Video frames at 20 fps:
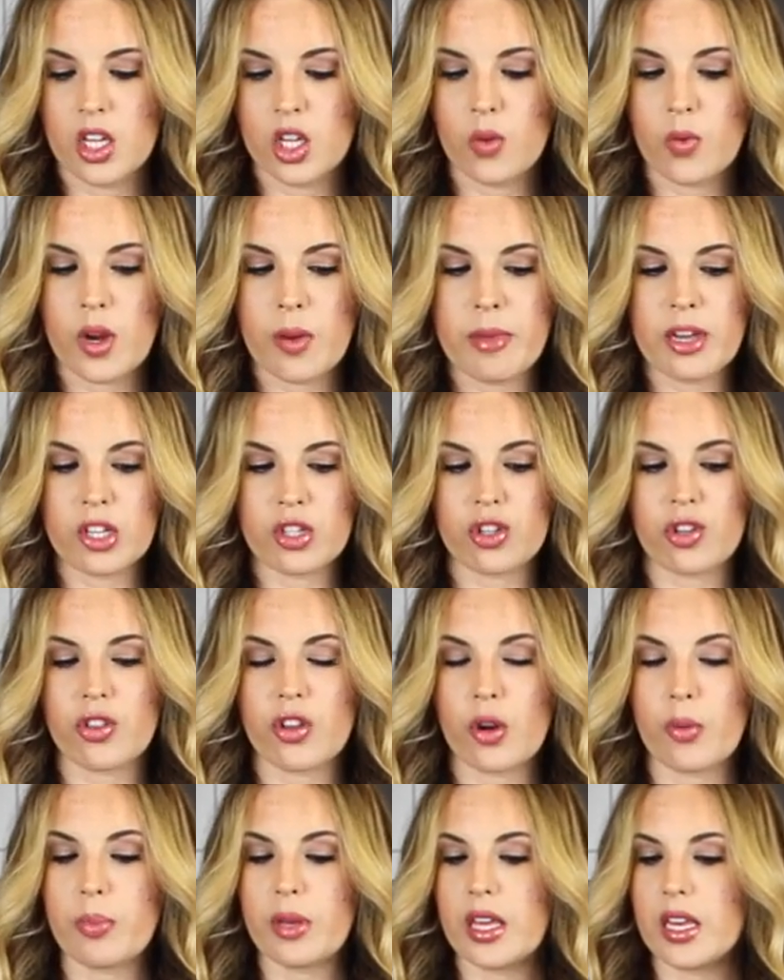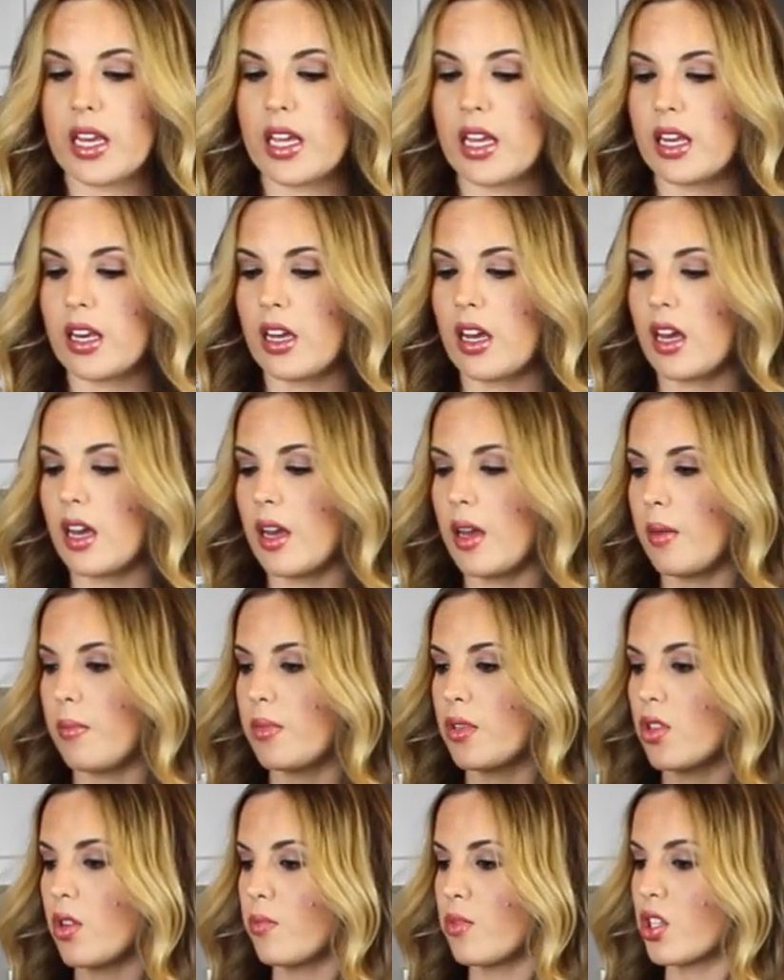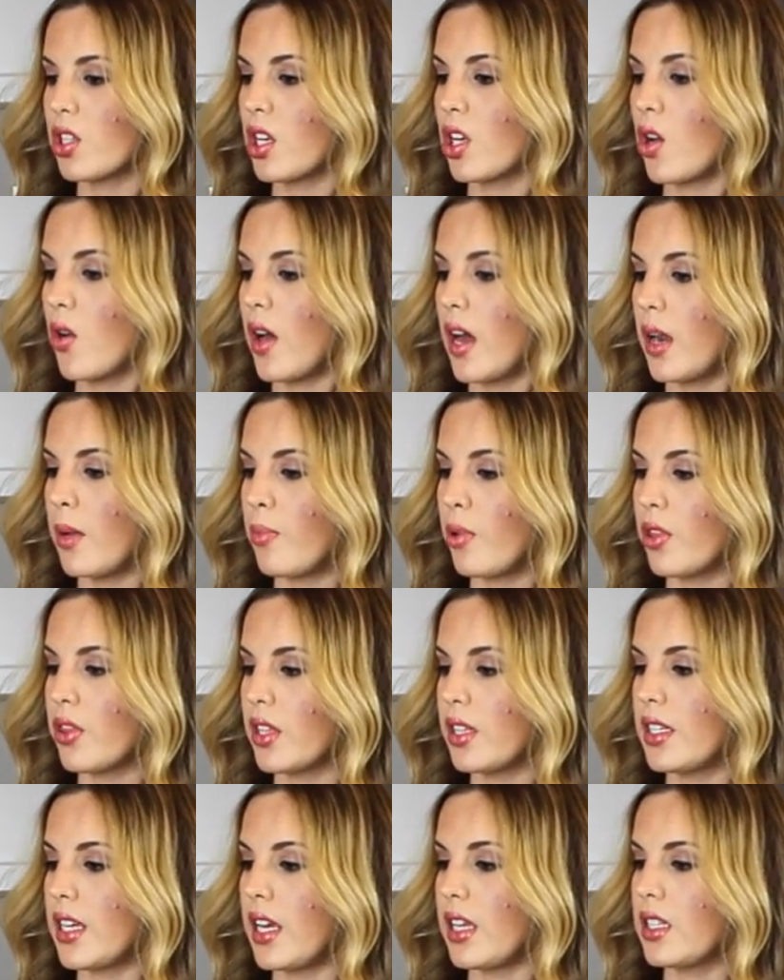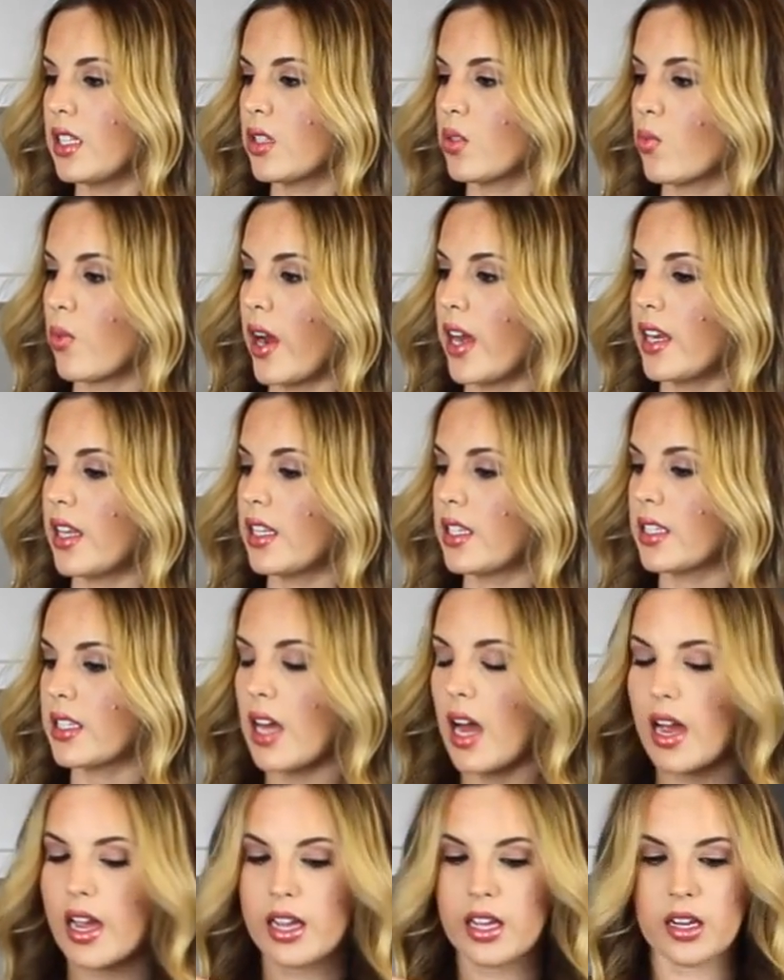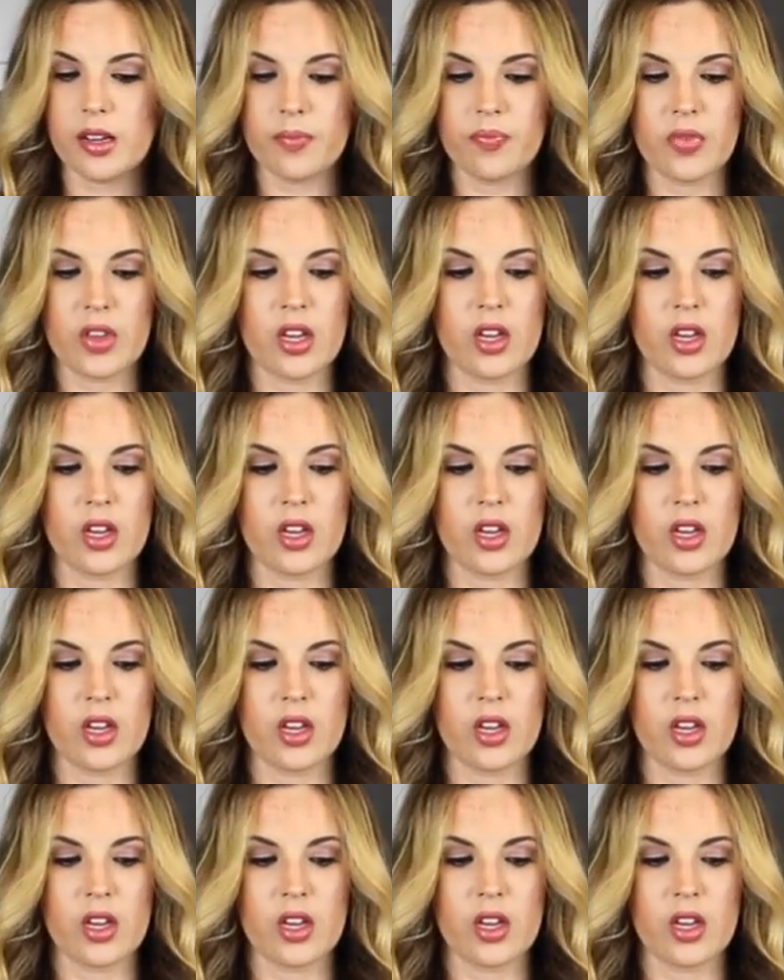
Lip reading: You want to make sure they're pitted, so I'm just going to go ahead and put the dates right inside.